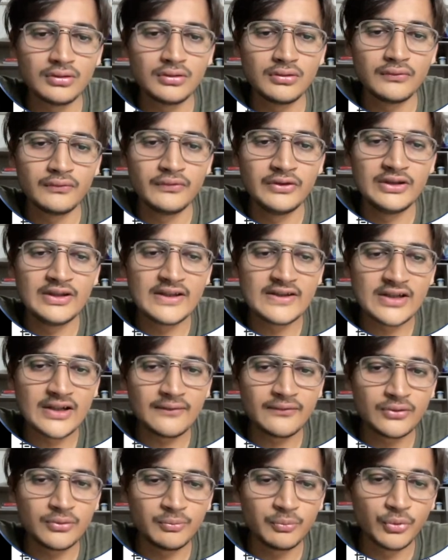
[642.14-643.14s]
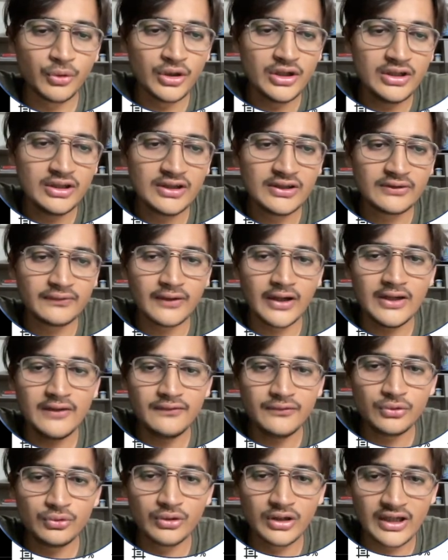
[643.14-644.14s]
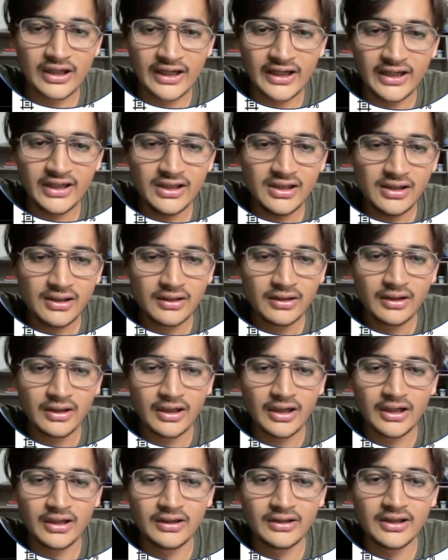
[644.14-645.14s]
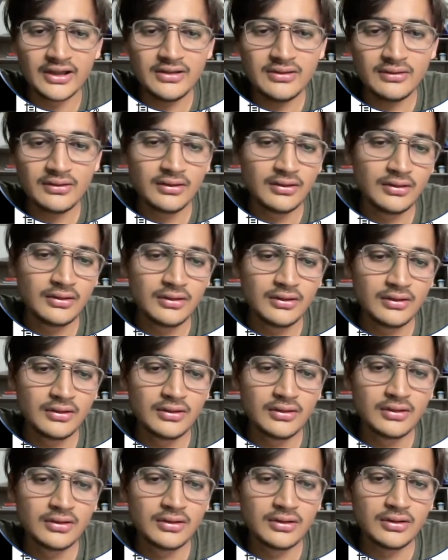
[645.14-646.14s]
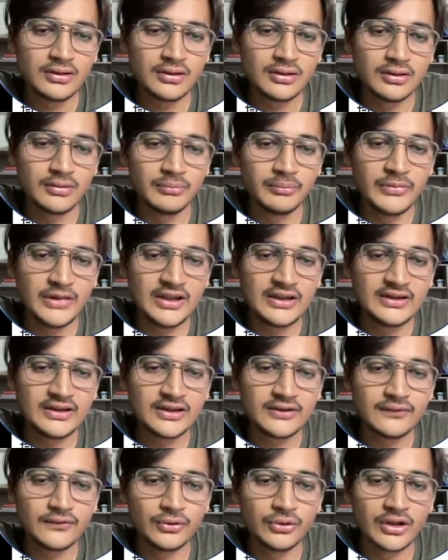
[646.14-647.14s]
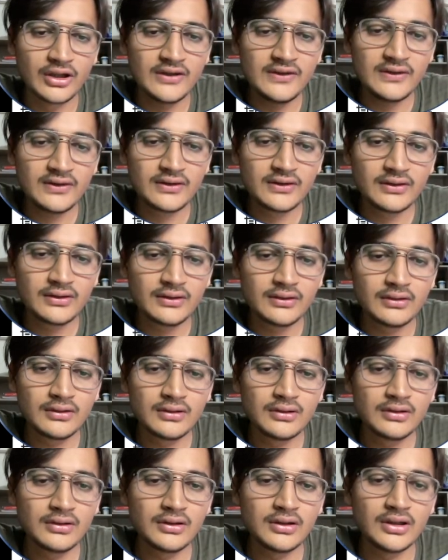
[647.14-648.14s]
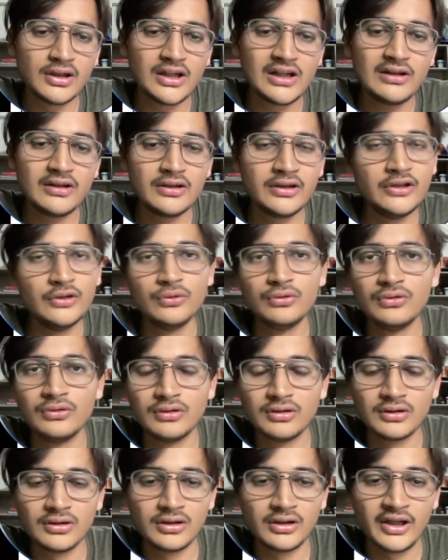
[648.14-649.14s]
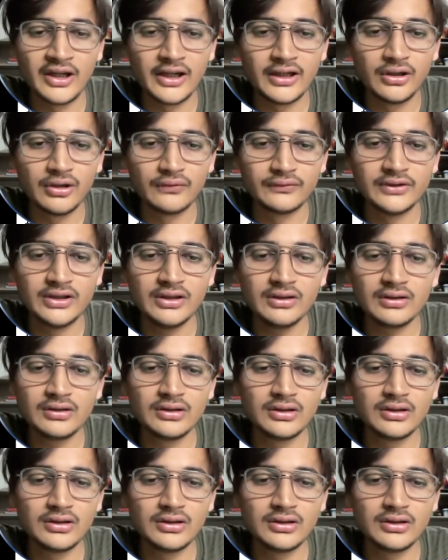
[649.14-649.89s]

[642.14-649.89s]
we just have to point this 5 to our head, and then make this 4 as our new head of the